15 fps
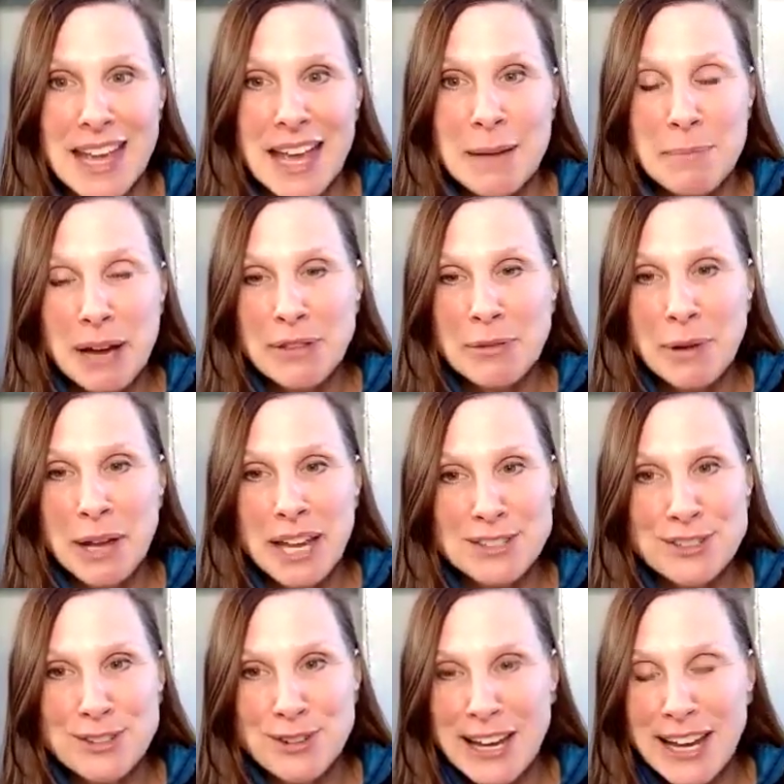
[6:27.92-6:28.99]
And by the way,
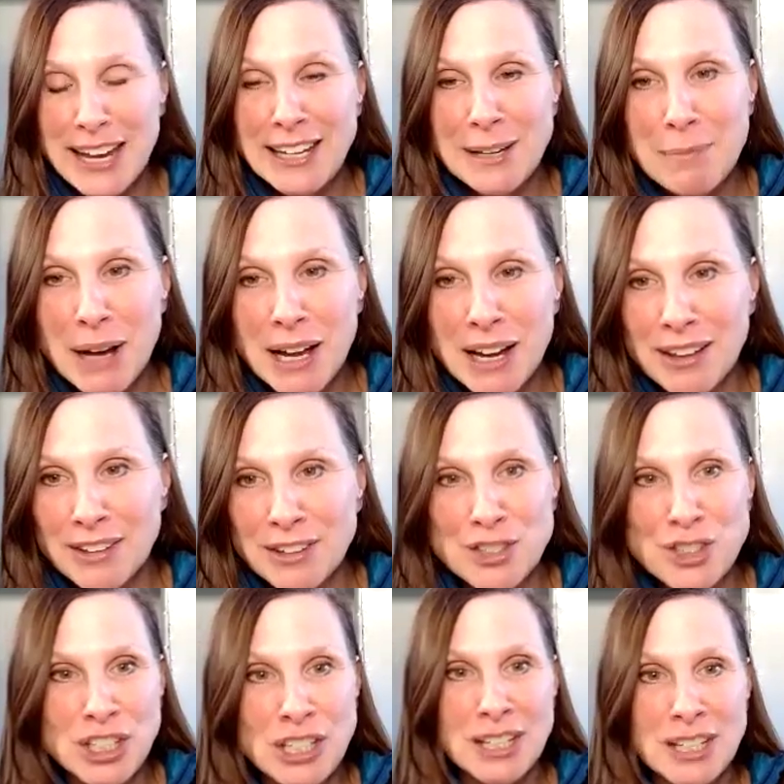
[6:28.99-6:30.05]
circadian
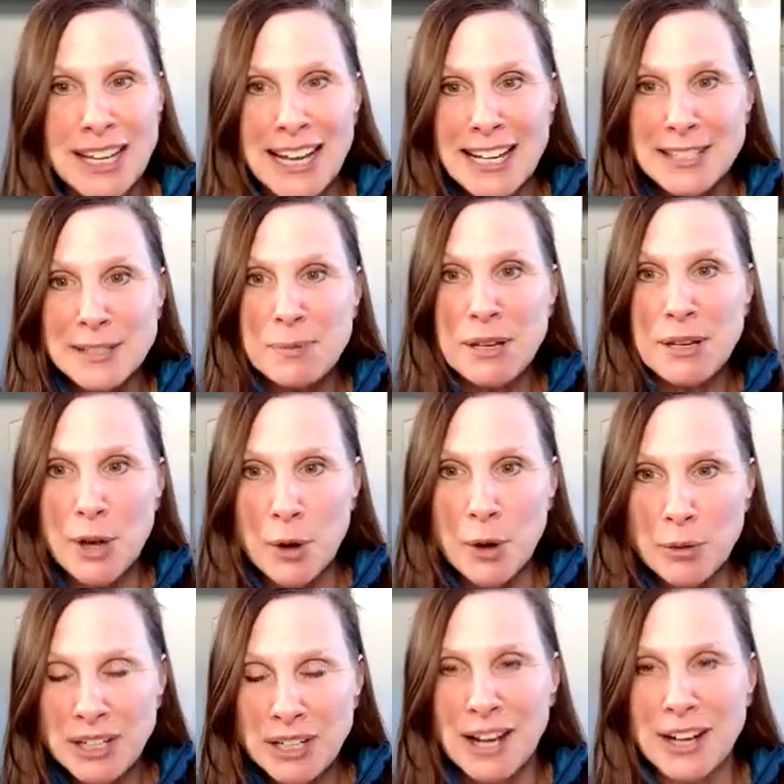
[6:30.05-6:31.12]
biology has been
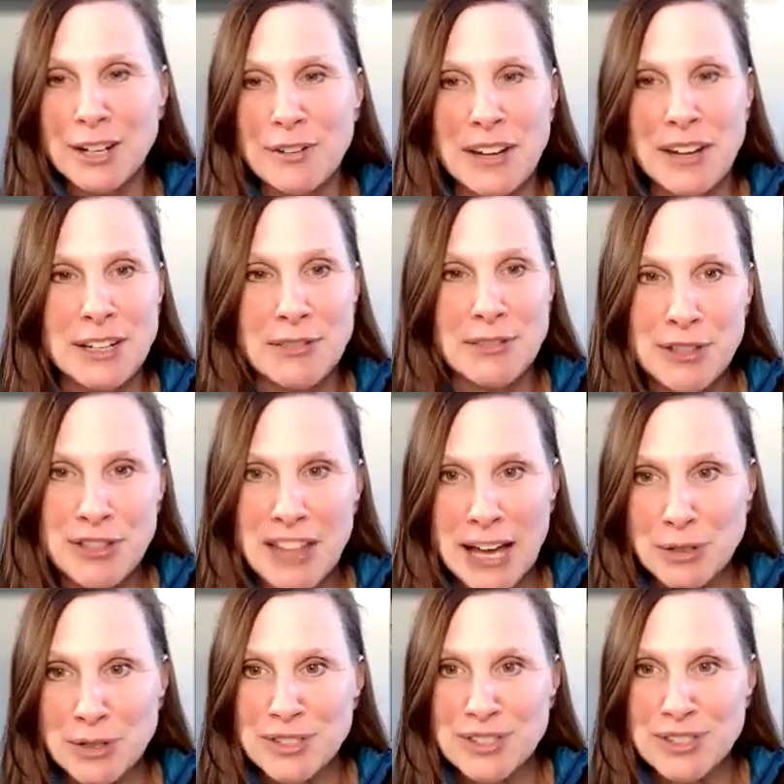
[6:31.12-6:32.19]
known in Ayurveda for
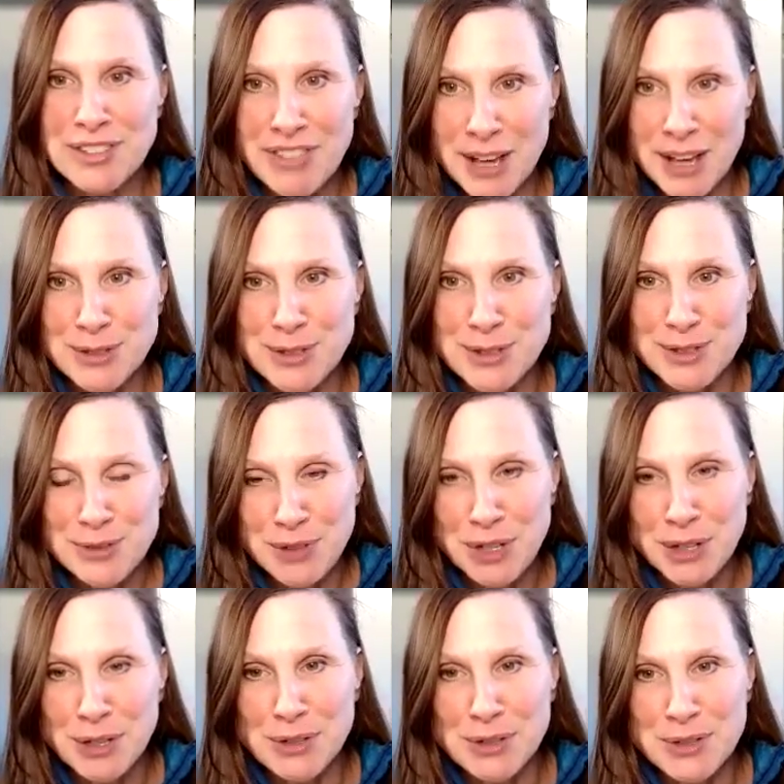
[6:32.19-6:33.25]
thousands and thousands of
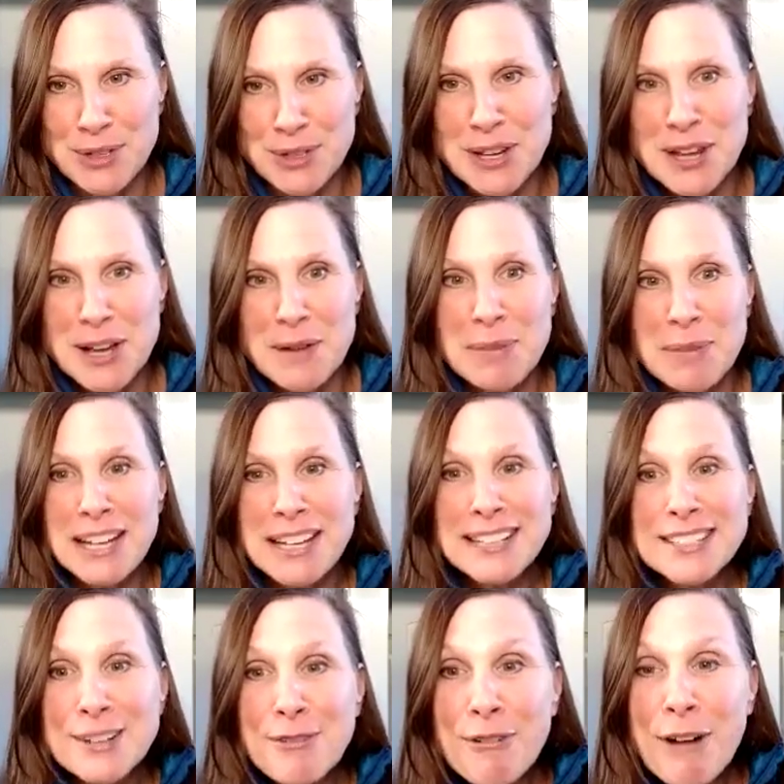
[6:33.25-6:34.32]
years. But
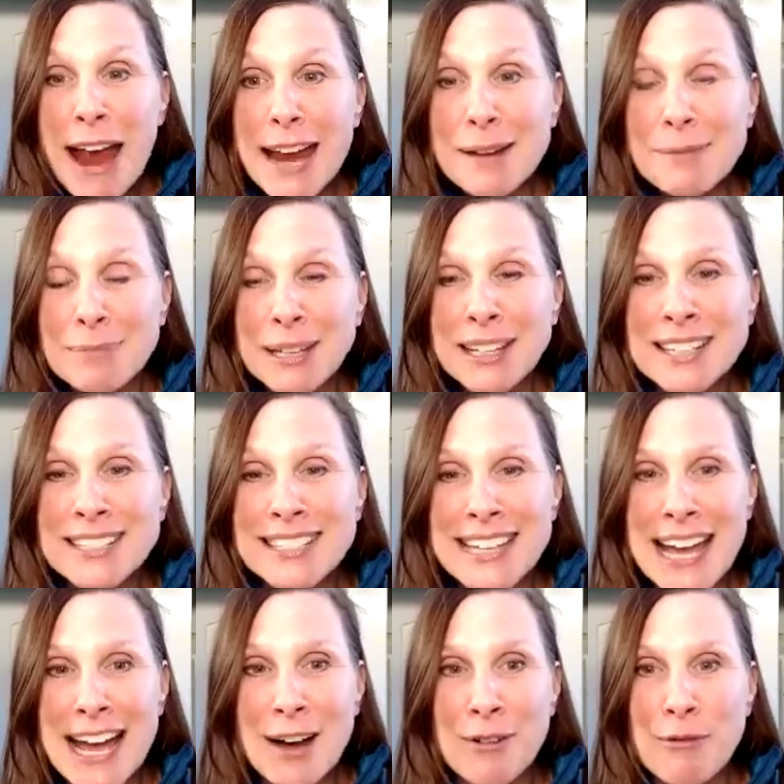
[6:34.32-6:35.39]
it's great because
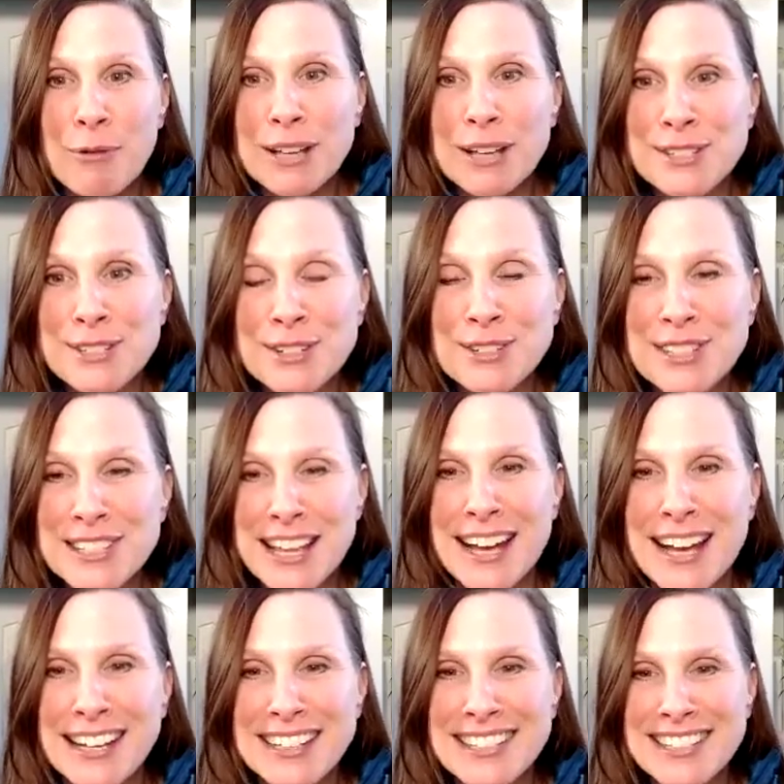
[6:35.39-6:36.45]
now Western
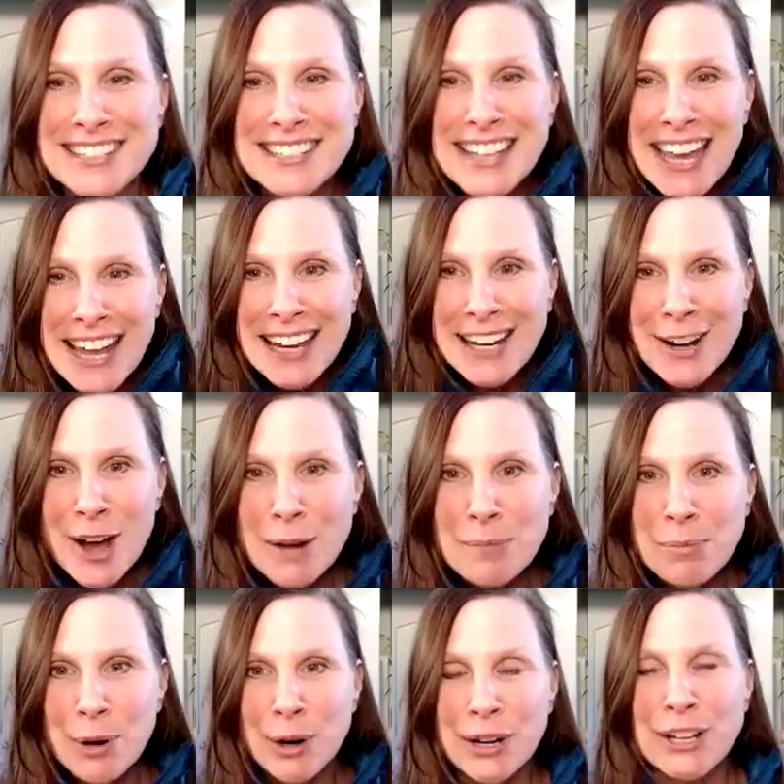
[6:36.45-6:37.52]
science is getting on
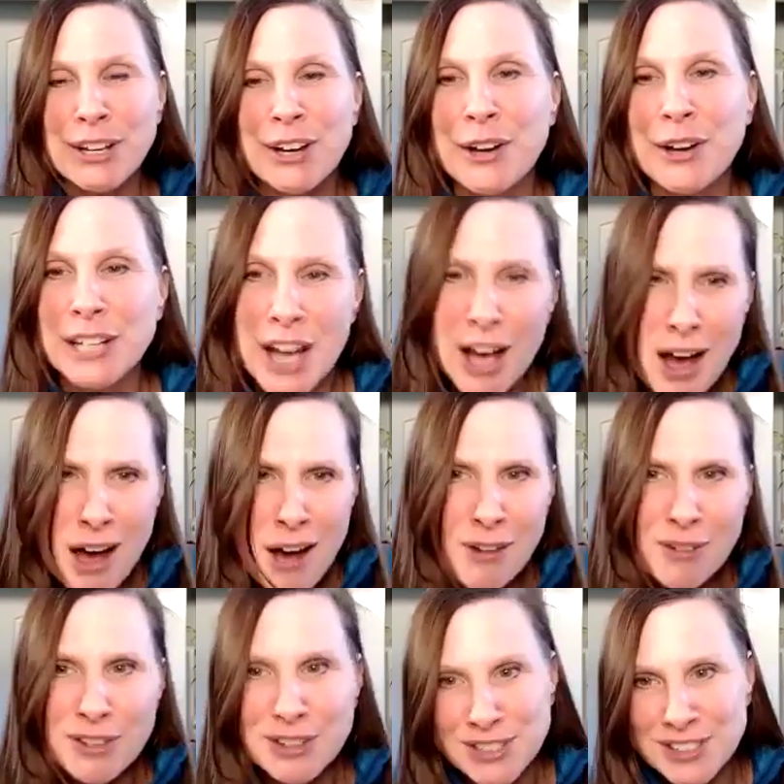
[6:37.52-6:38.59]
board and going,
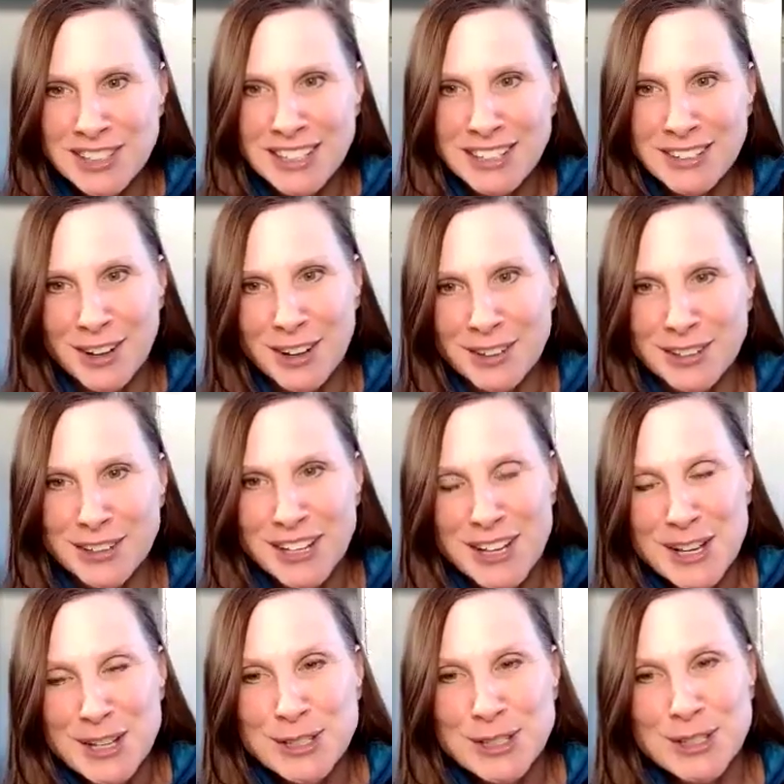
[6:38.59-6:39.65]
oh, there's a thing called
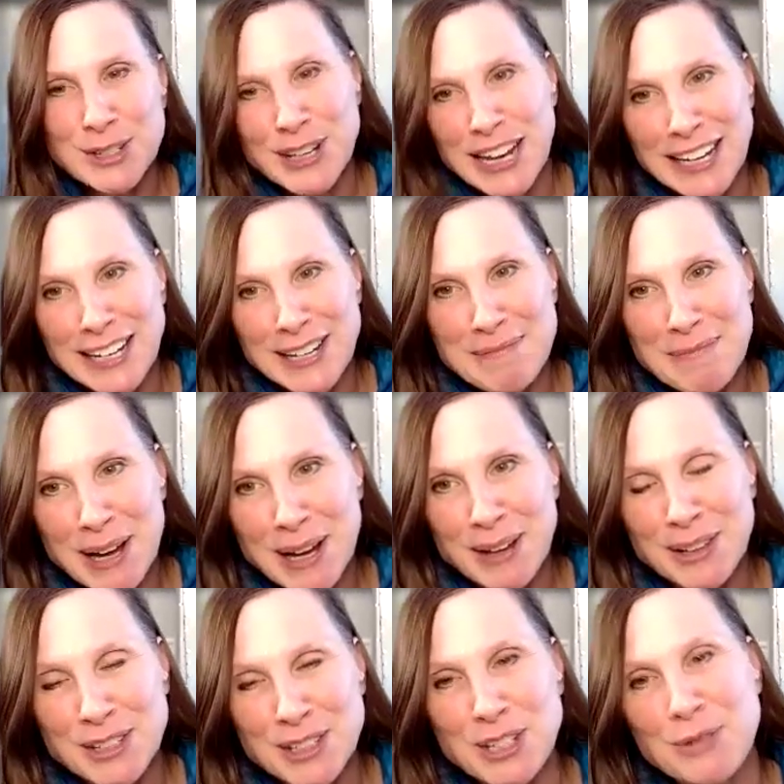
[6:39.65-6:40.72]
circadian
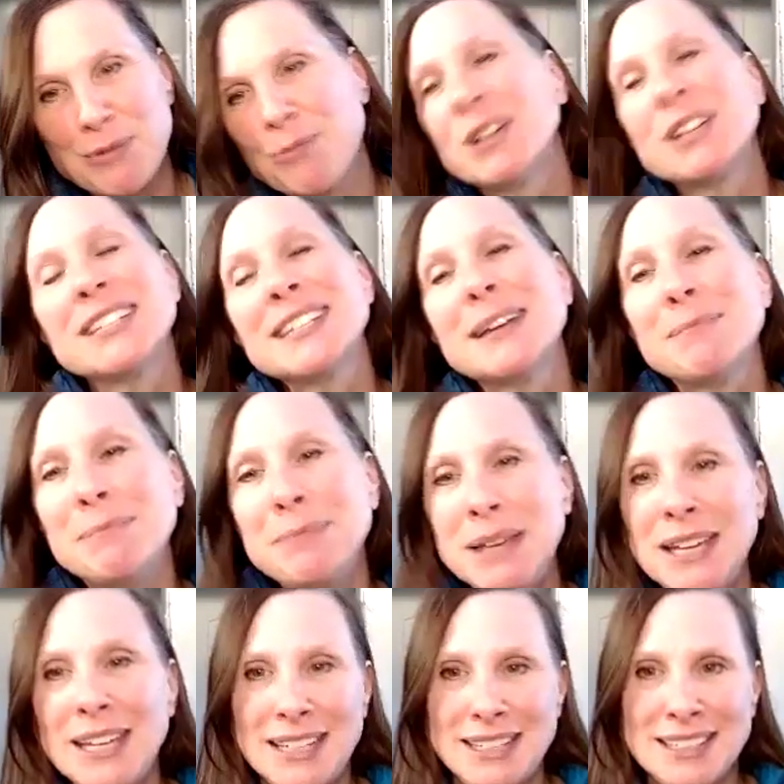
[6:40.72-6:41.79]
biology. What does that
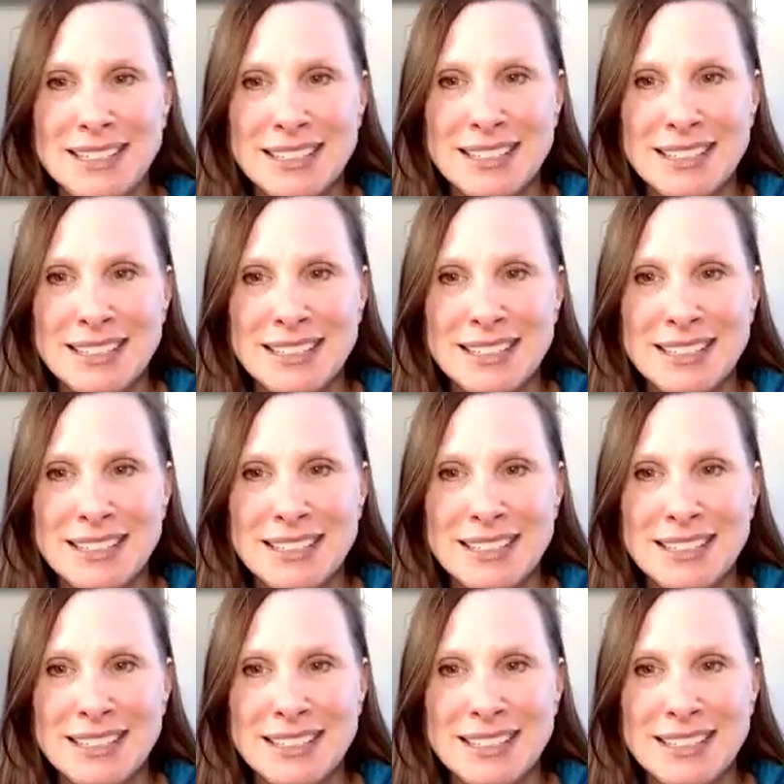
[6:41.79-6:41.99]
mean?